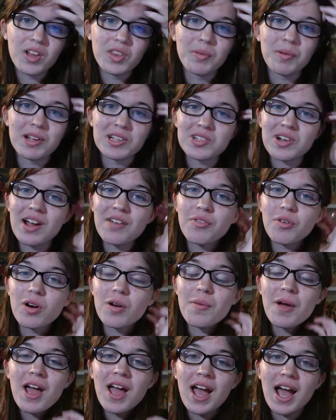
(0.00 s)
on the Monster High
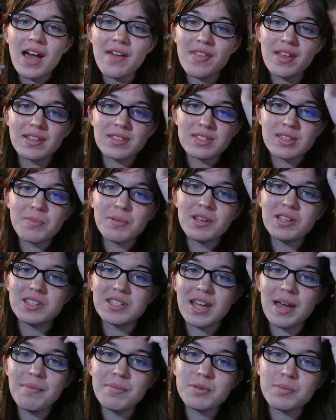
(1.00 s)
forum. And then somebody
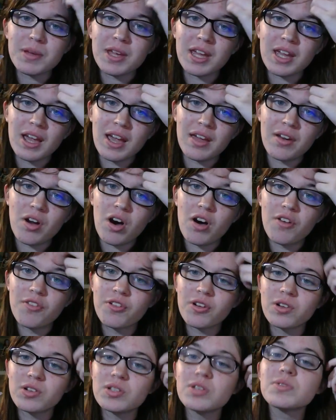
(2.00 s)
DM'd me and
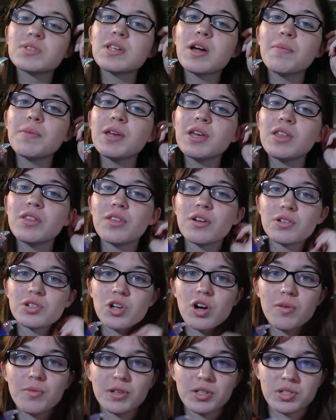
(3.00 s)
offered to sell me their
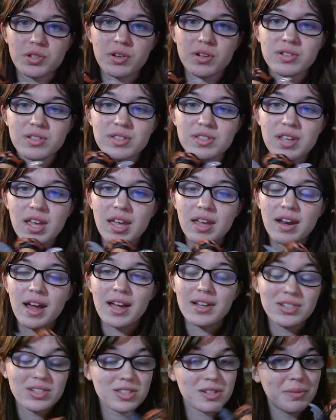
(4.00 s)
Charmix dolls, and
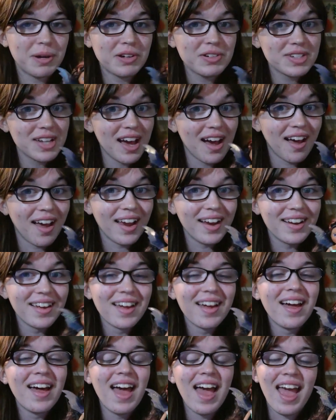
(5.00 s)
I just about died.
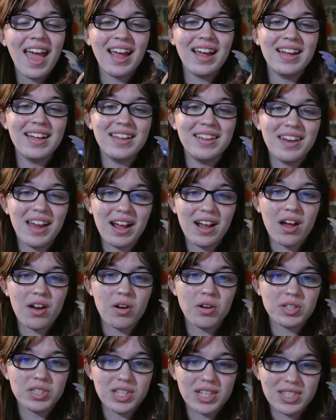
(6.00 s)
And I got
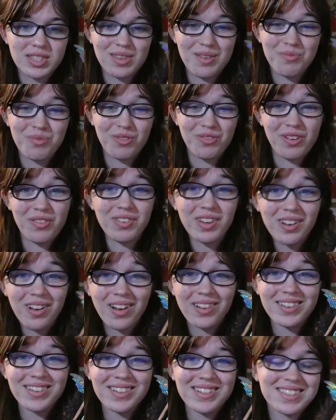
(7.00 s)
all six of them for $50,
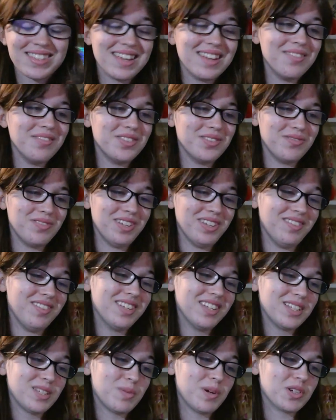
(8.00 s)
and it was really,
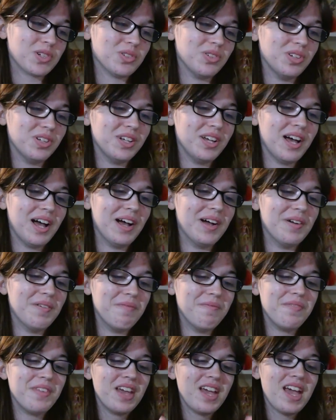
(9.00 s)
really special.
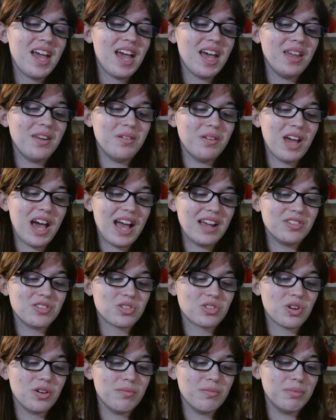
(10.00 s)
Um, and I
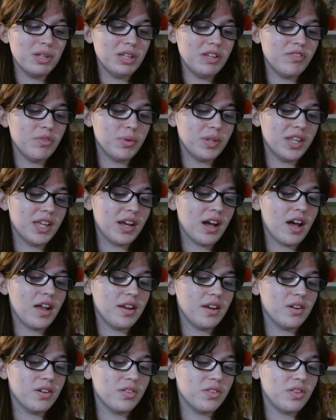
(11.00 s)
just couldn't believe it when they got
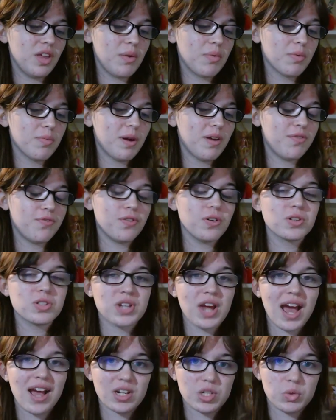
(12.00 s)
here. They were my first
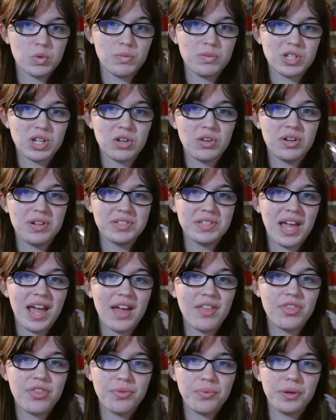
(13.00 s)
actual Mattel dolls. I
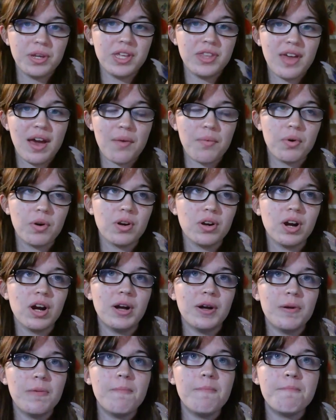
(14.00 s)
had three that were
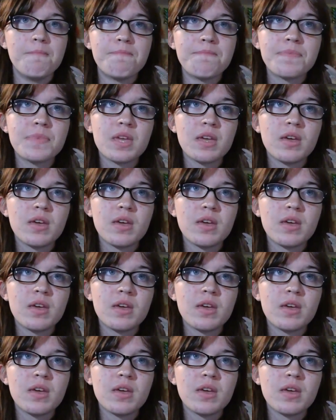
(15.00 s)
um,